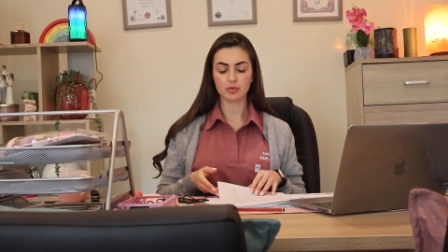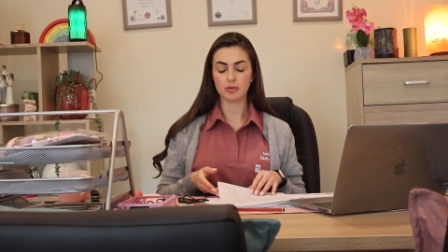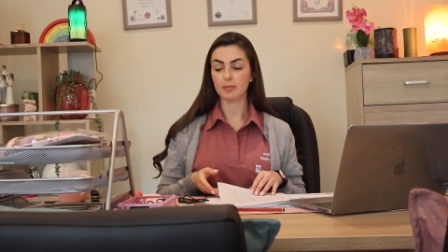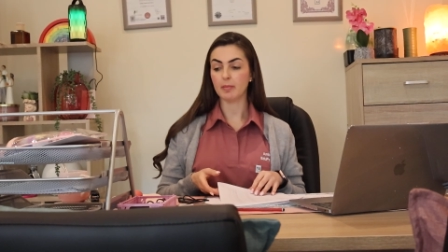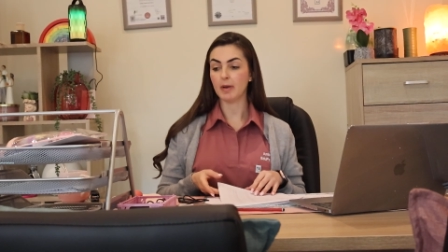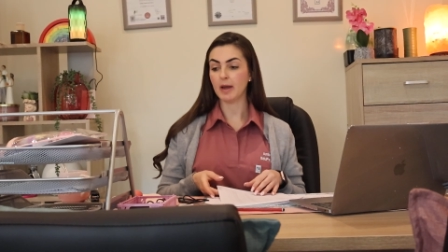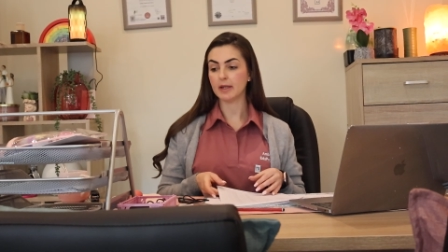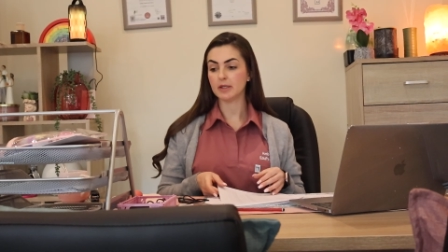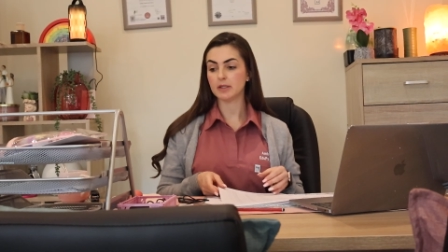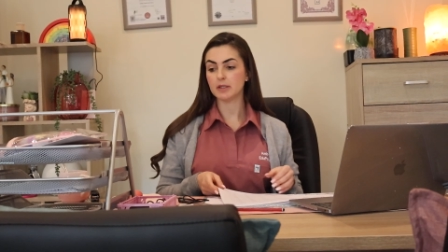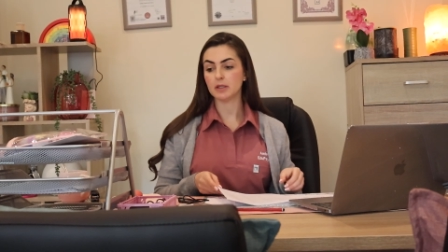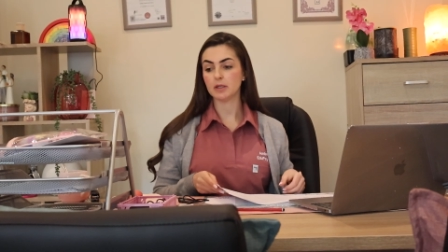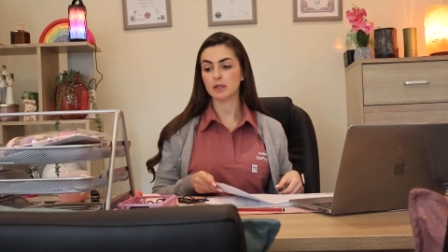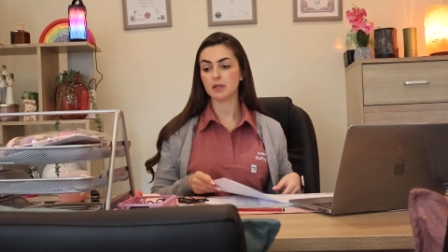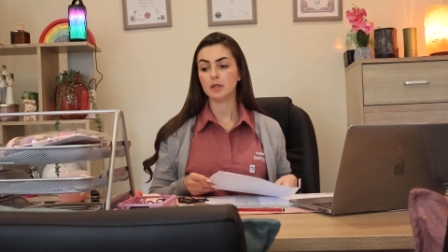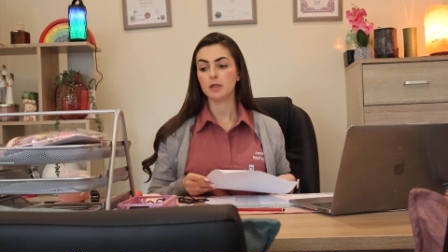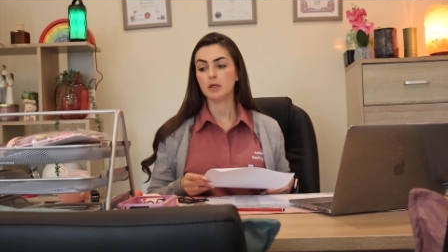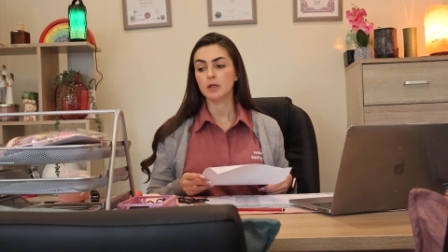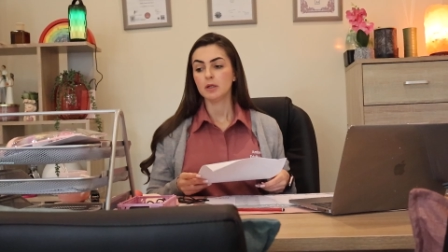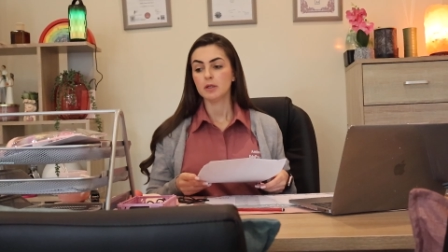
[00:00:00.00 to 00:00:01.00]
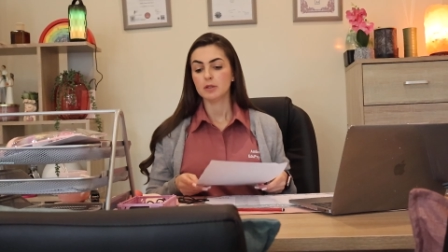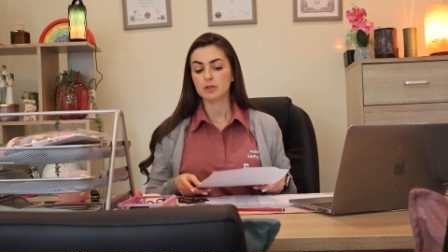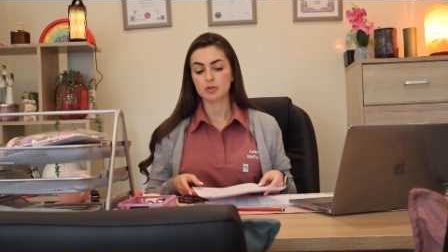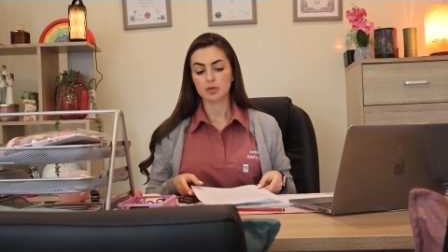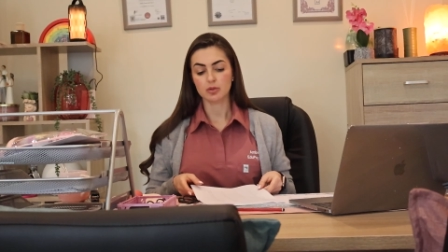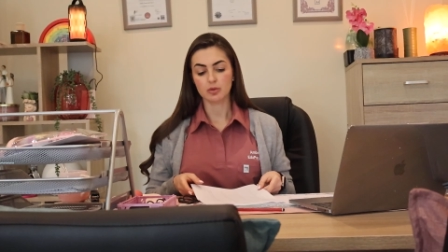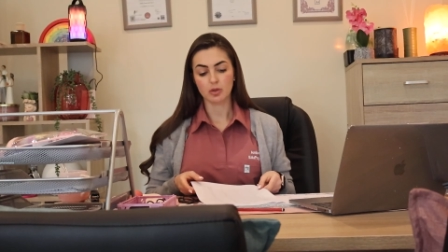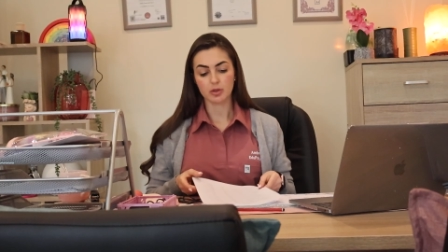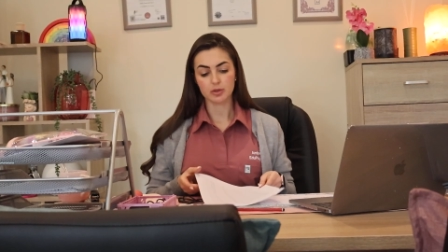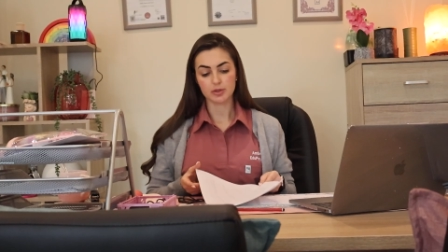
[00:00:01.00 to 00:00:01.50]
reminder
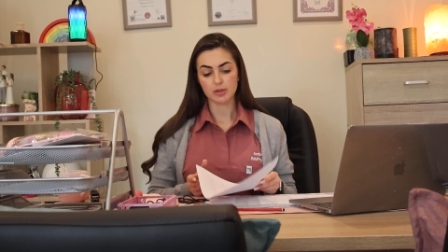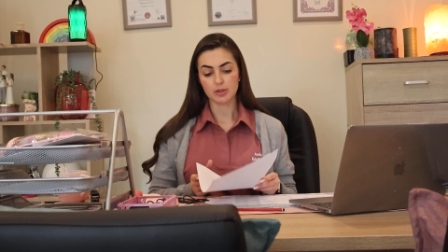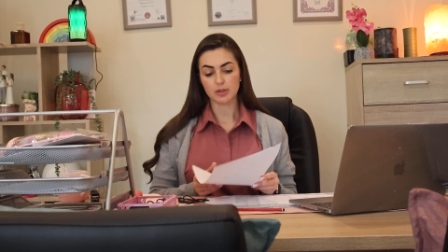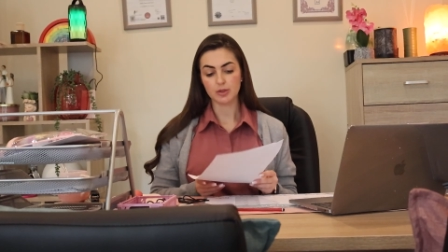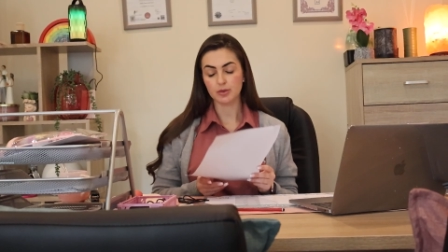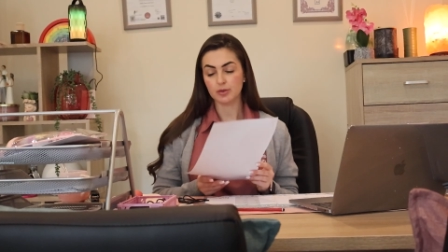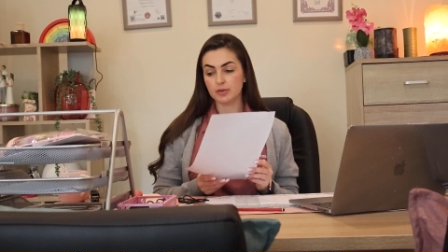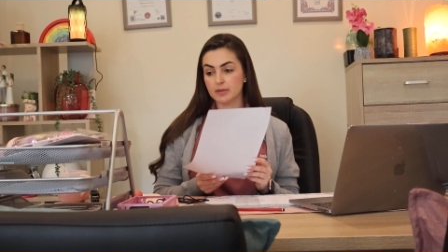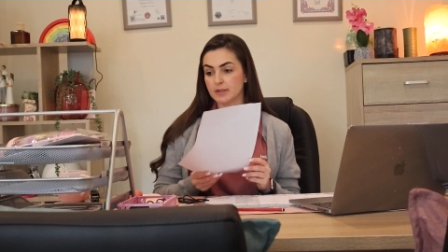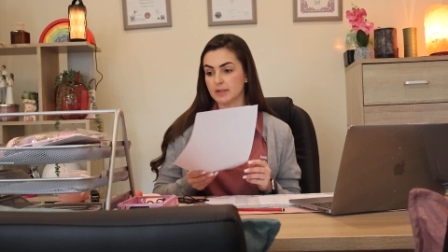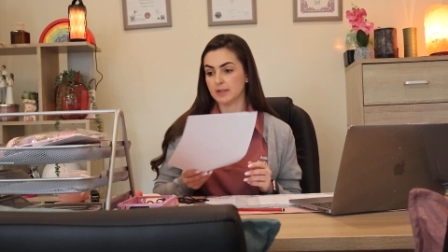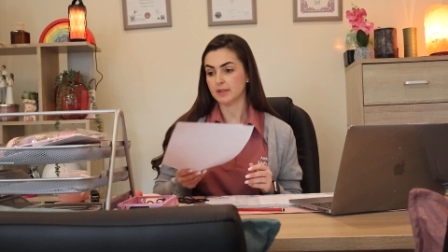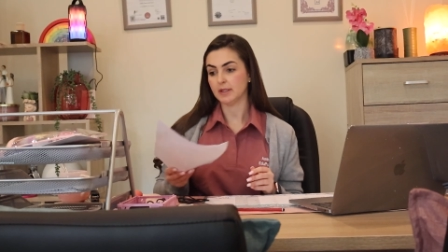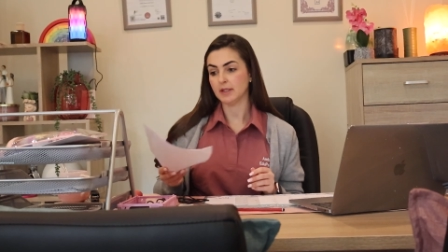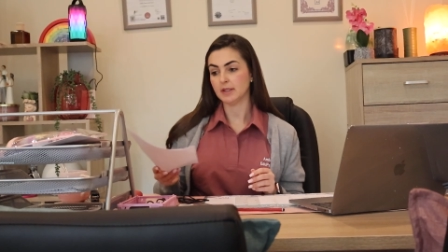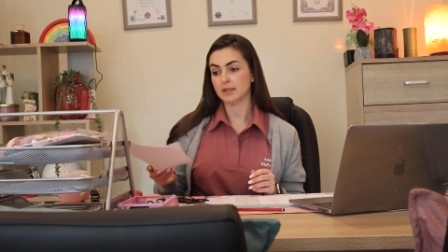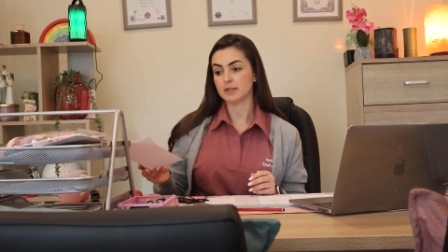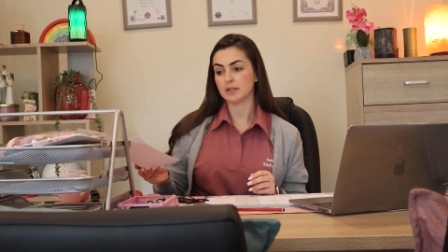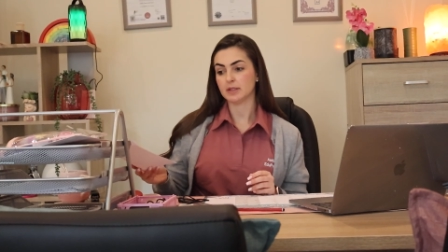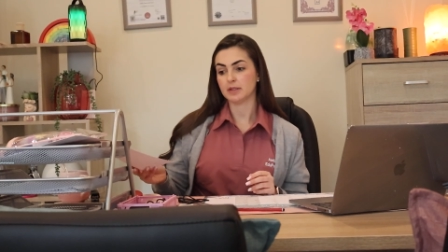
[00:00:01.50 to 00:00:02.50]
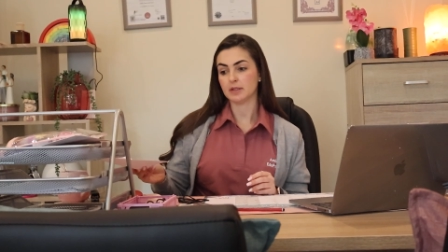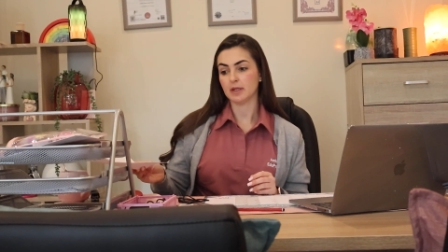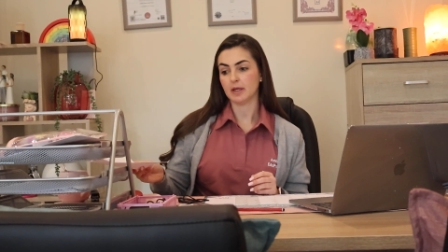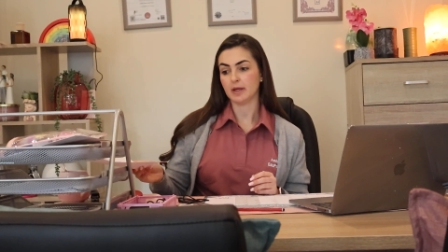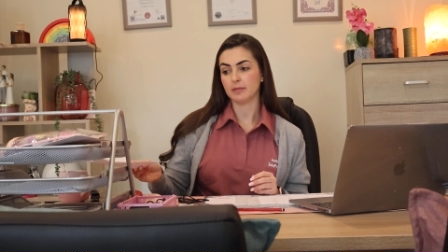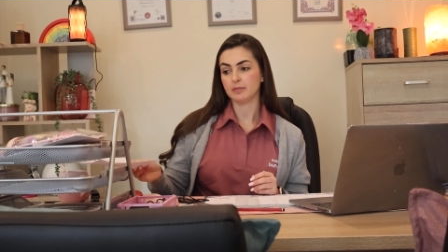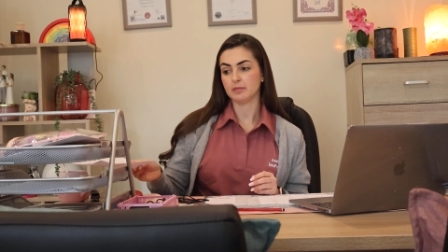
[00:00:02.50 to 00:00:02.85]
to not use these